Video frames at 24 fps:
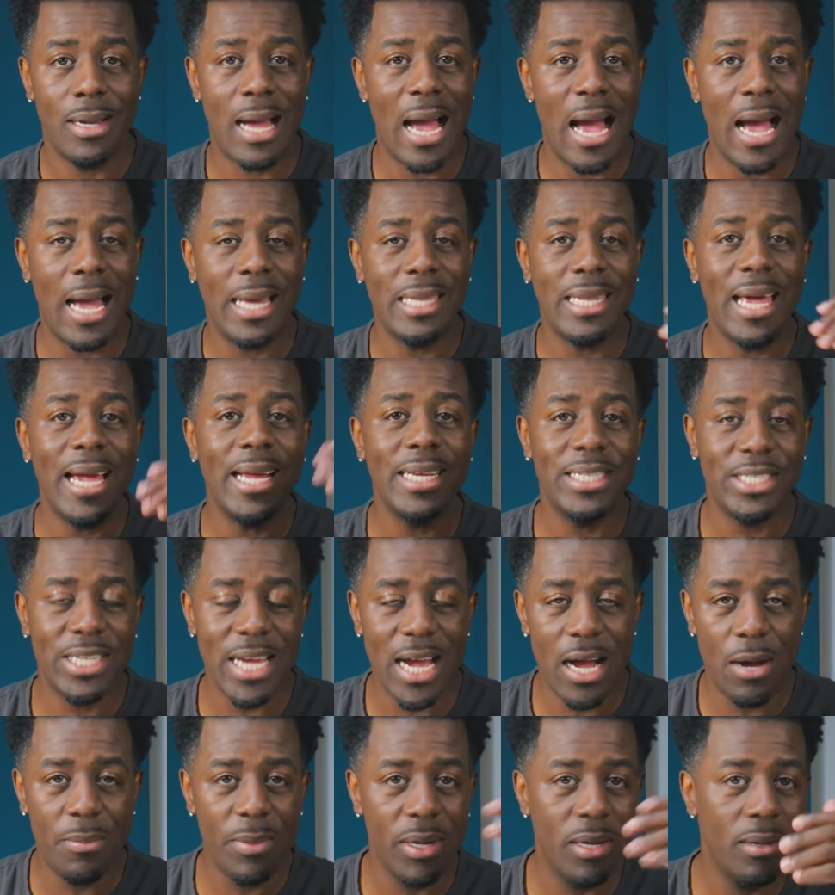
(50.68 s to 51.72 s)
I like
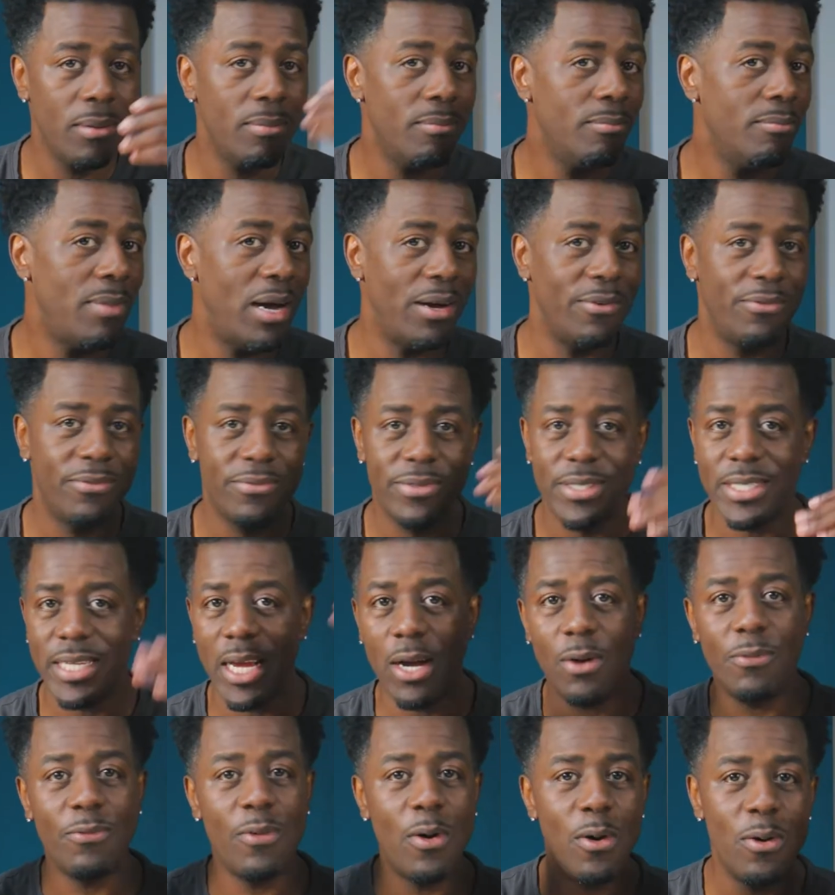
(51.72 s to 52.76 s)
Xiaomi. My
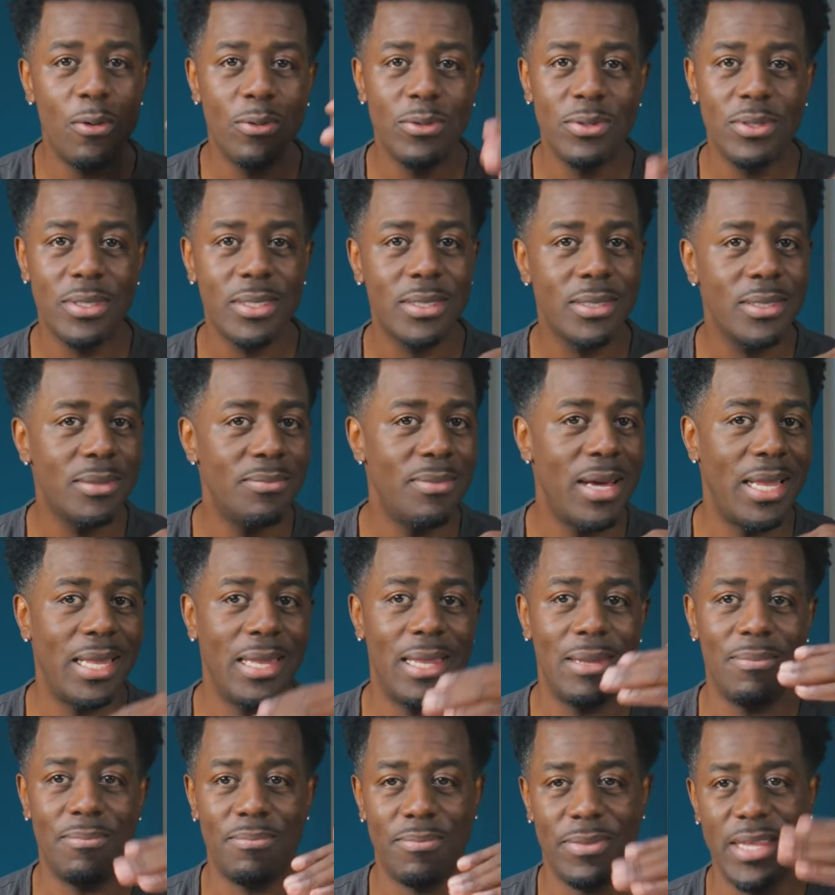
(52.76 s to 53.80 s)
cell phones,
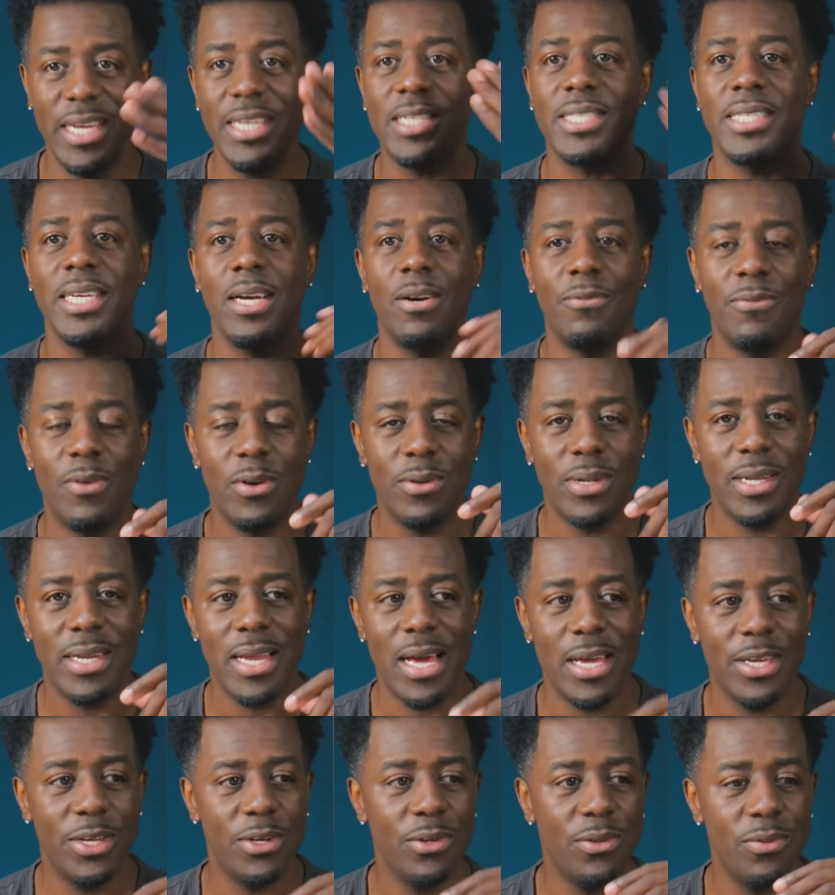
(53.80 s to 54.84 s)
this cell phone
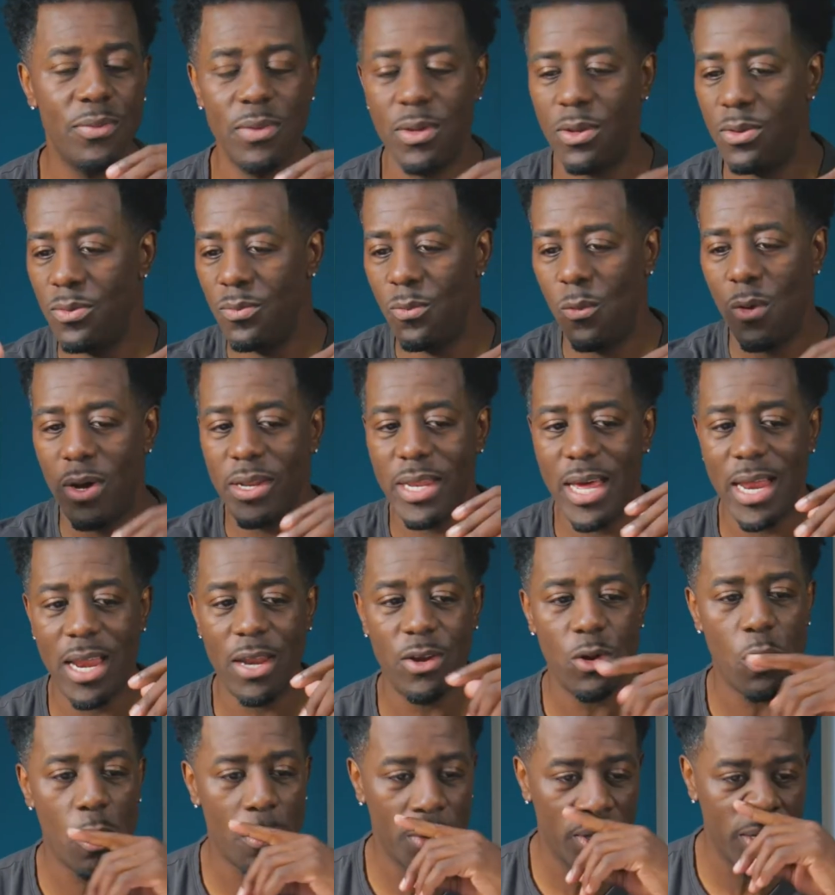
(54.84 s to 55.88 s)
the one that I
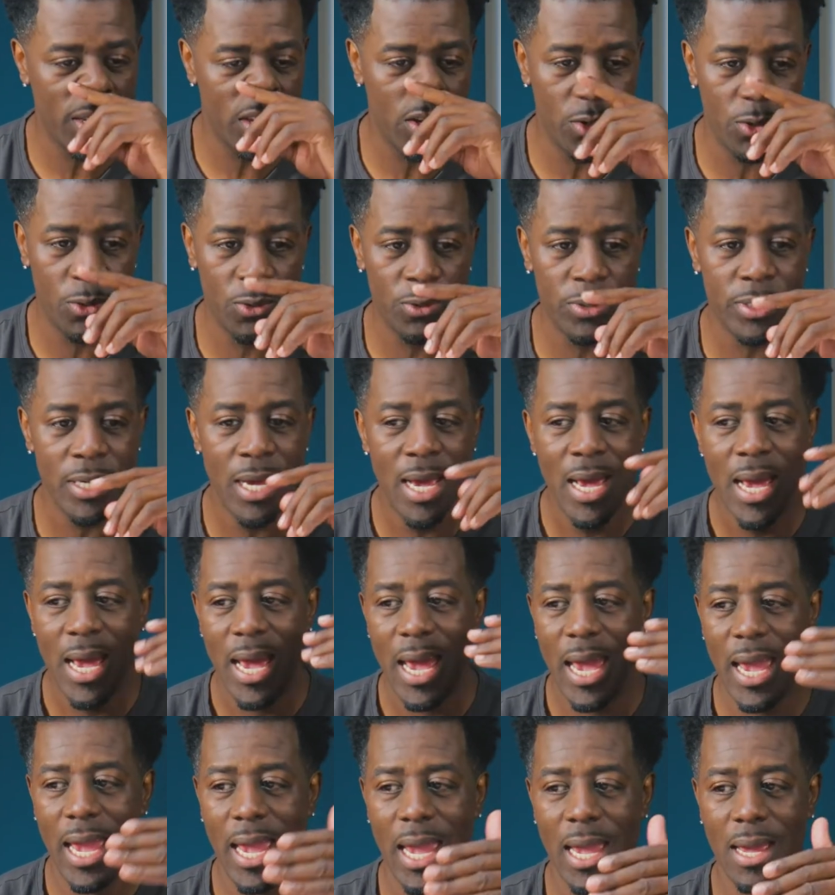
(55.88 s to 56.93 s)
normally use,
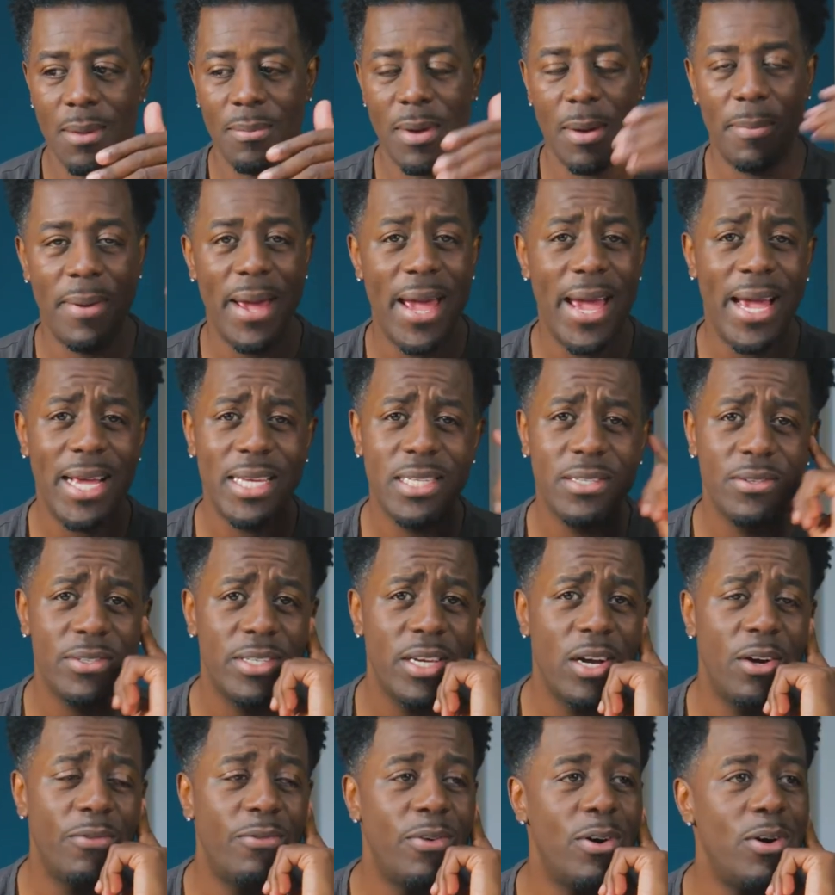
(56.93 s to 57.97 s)
and my past
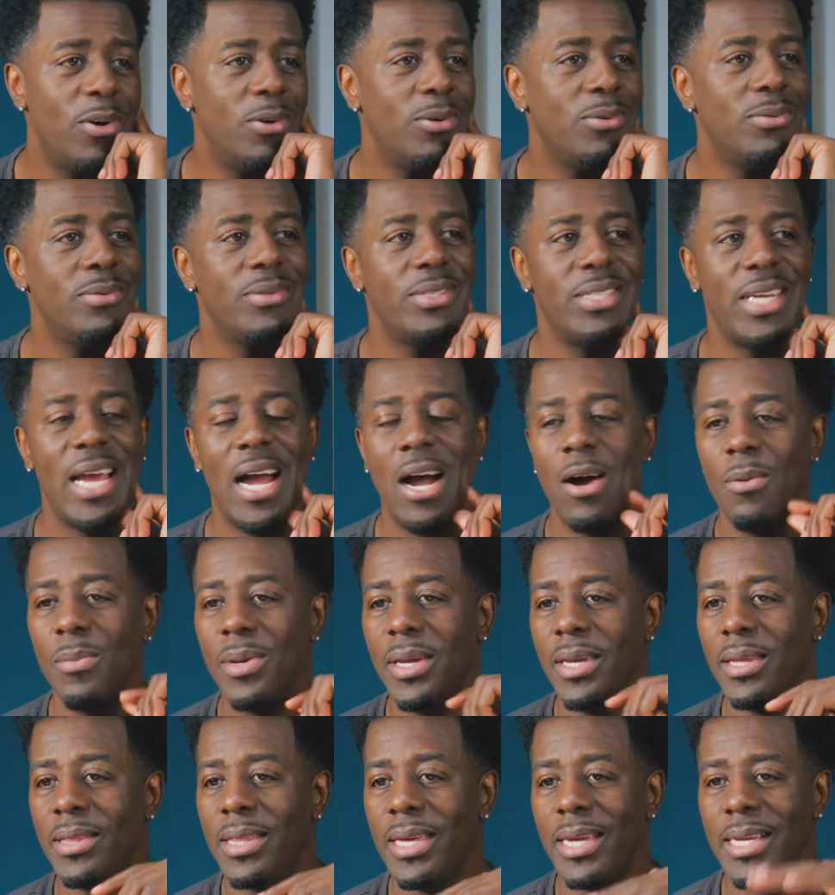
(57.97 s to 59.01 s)
cell phones,
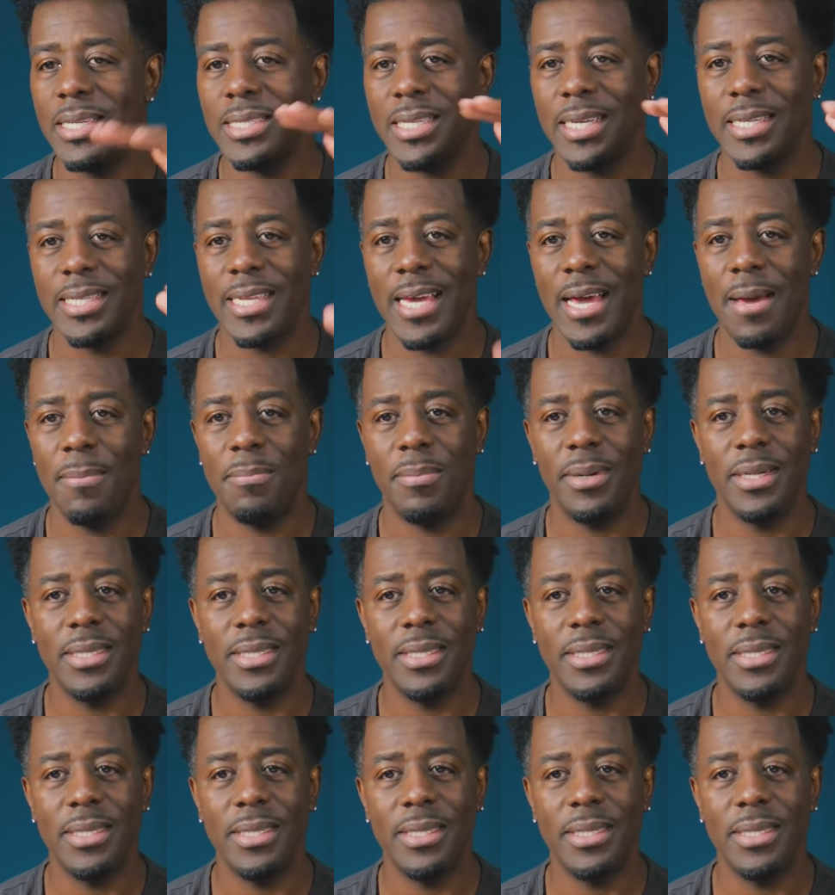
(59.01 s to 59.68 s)
Xiaomi, things like that.